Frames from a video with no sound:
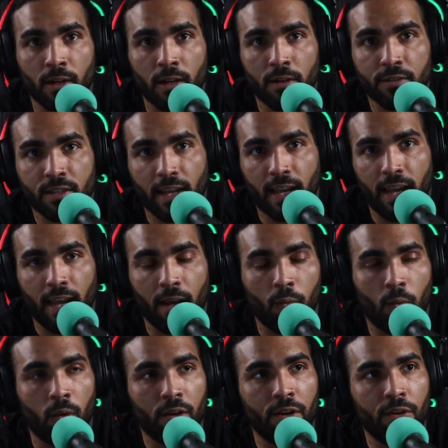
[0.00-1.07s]
was like, hey,
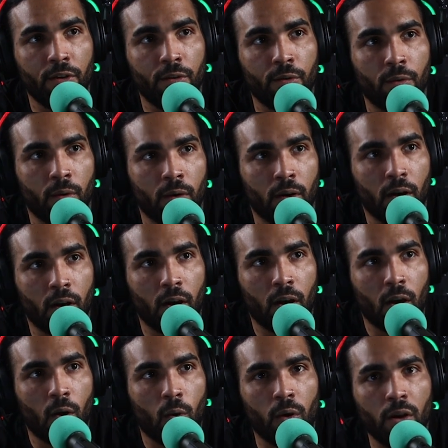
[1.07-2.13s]
what do you
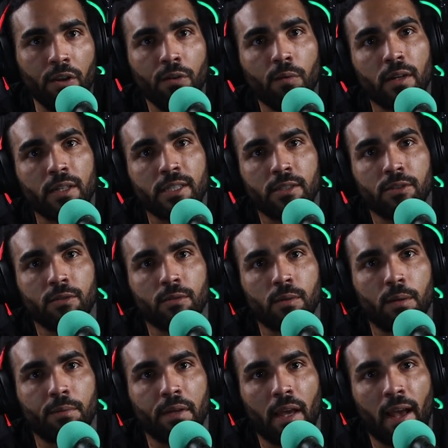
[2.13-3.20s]
want to do
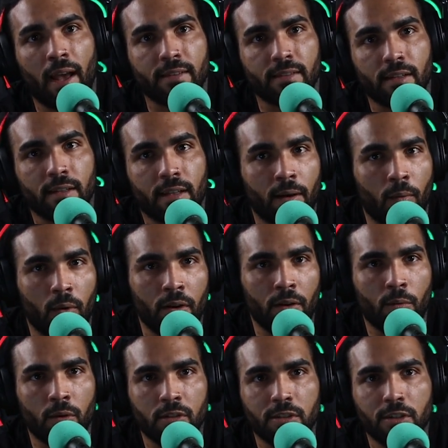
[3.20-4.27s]
when we exit? Like,
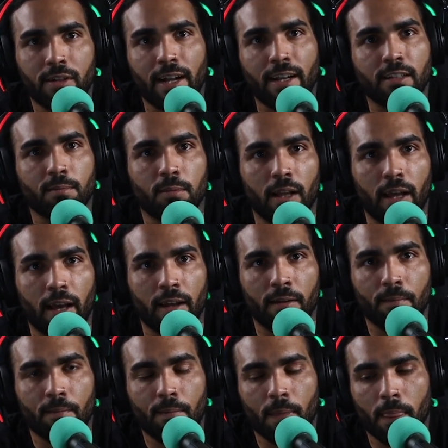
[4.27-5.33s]
what's your next plan?
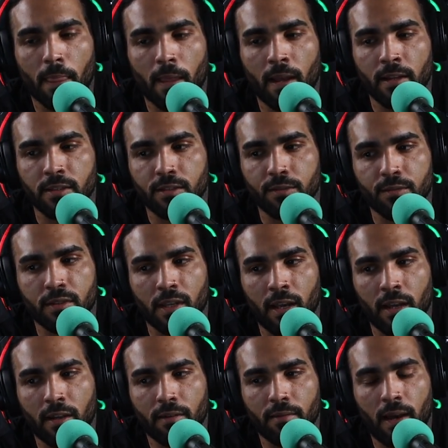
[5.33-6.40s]
And she was
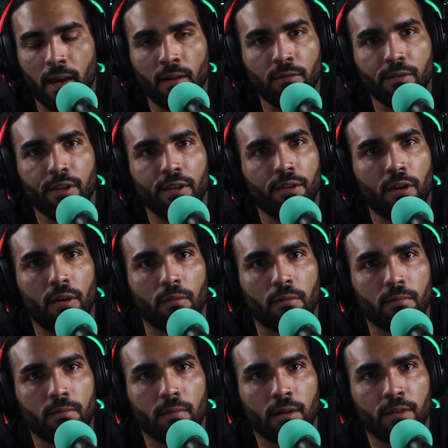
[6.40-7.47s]
like, I don't really know.
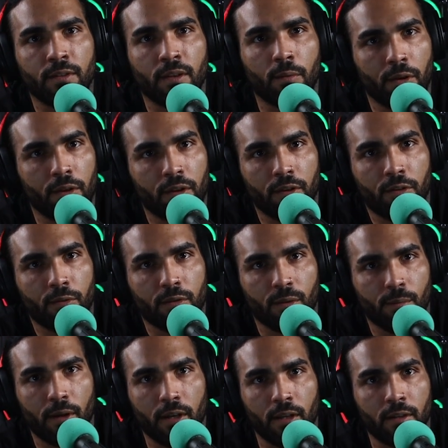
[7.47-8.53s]
I was like, what are you going to do with the
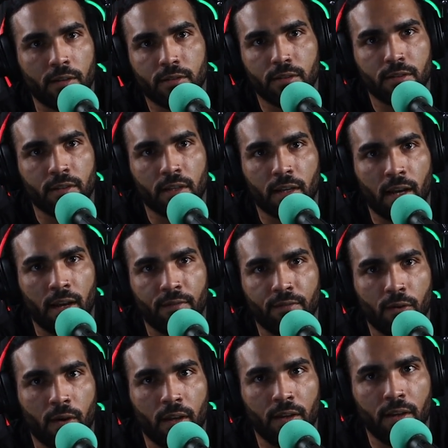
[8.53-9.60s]
money? And she's like, I have
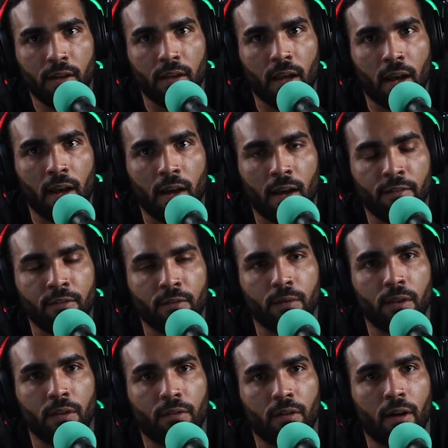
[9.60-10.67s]
no idea yet. I haven't
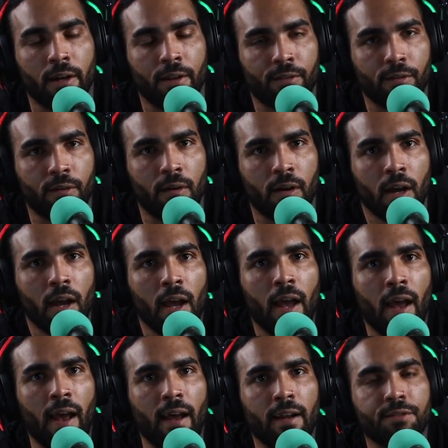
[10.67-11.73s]
really thought it through.
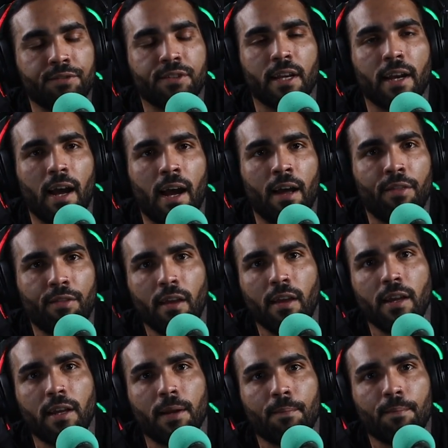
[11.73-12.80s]
And I was like, I
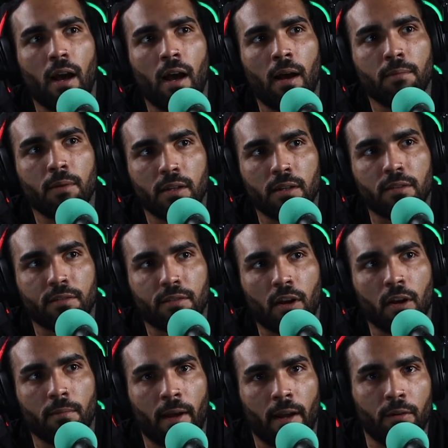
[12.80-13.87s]
think I'm going to
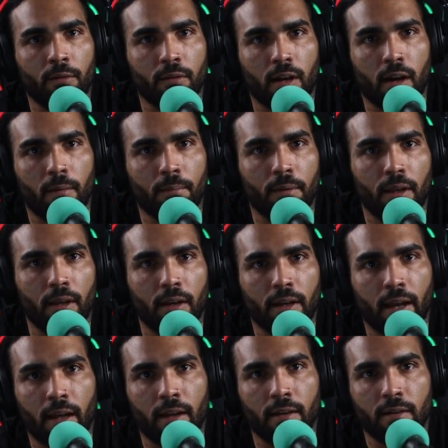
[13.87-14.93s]
start my own company
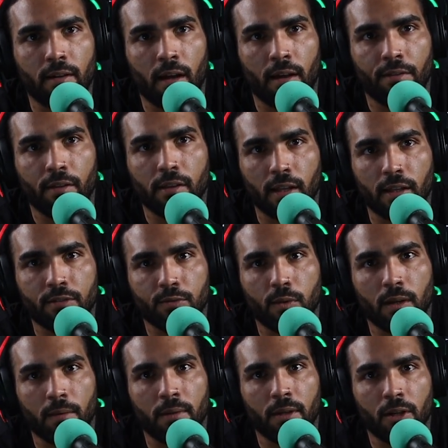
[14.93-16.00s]
again. I think that's what
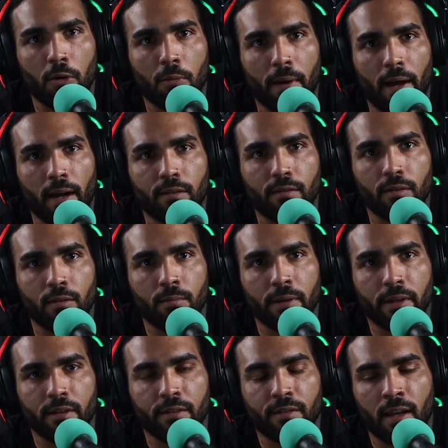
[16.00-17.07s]
I'm going to go back to
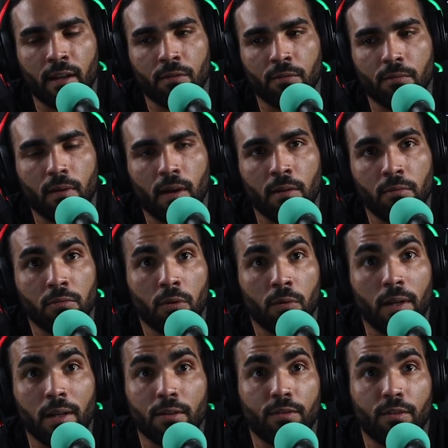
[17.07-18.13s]
because I don't know
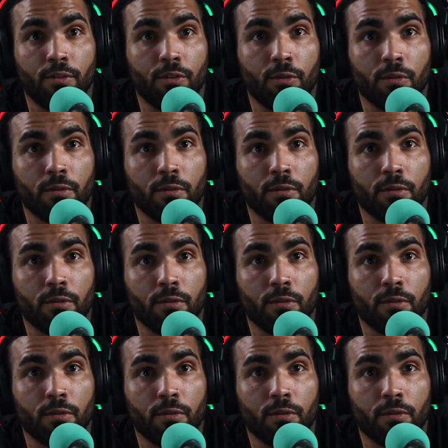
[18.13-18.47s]
what else to do with